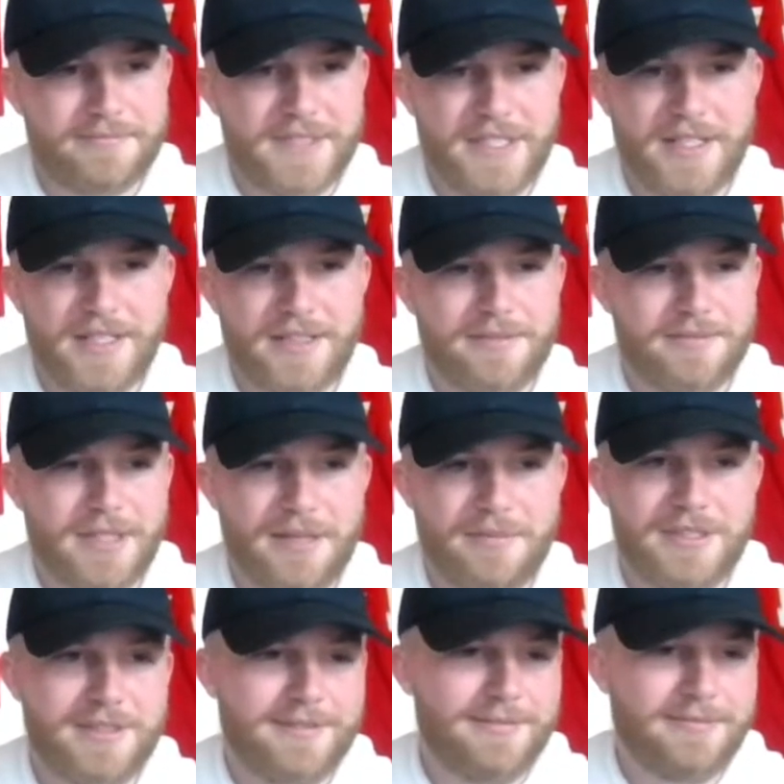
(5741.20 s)
yeah. I
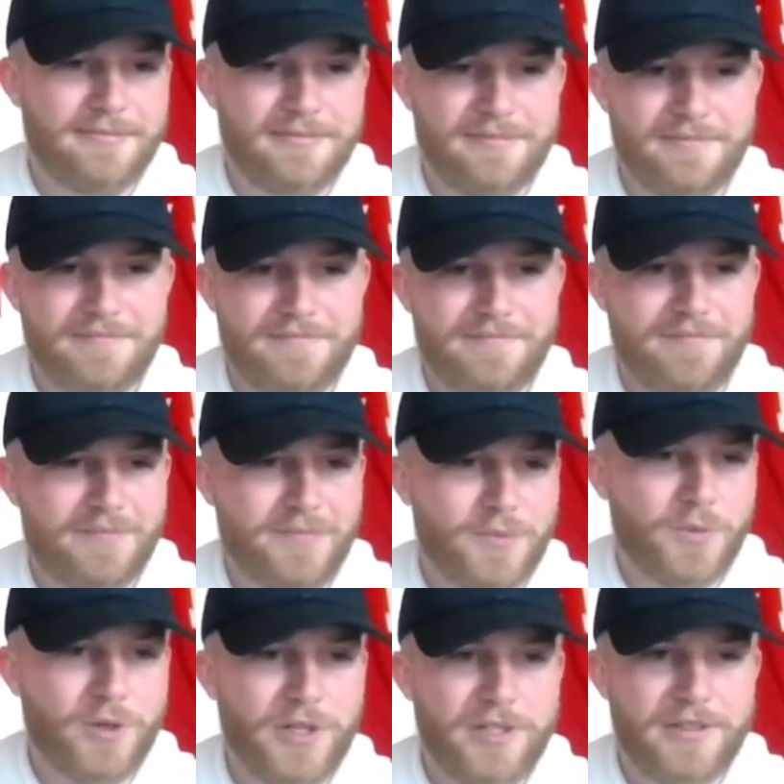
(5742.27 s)
mean,
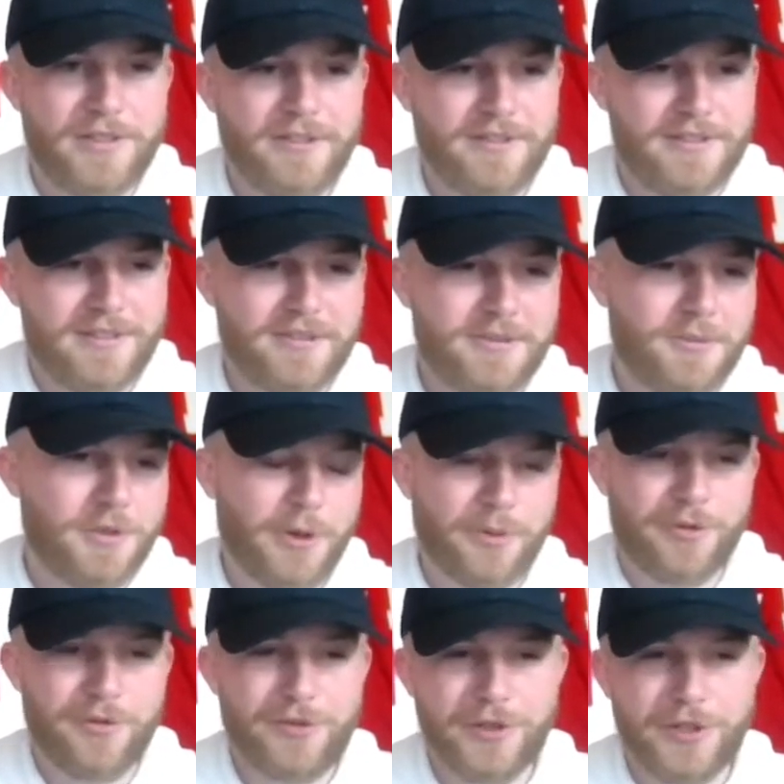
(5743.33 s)
what are
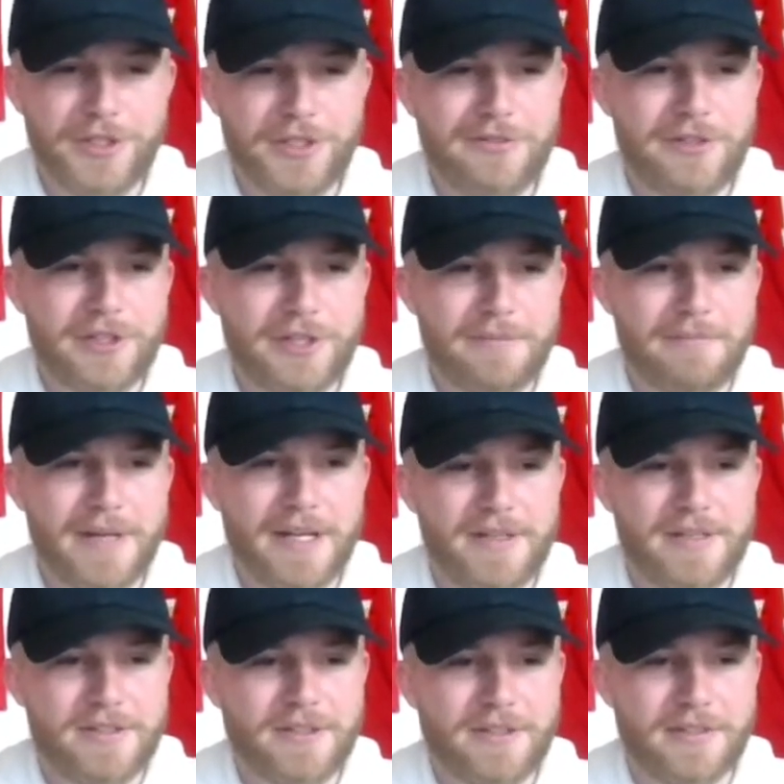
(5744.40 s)
we really even gonna bet
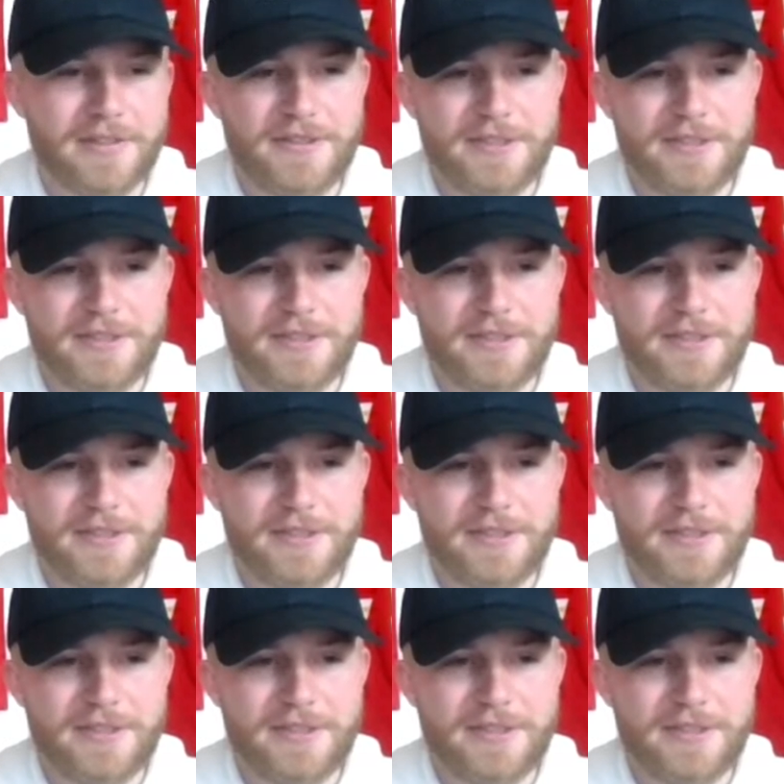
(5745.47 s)
here?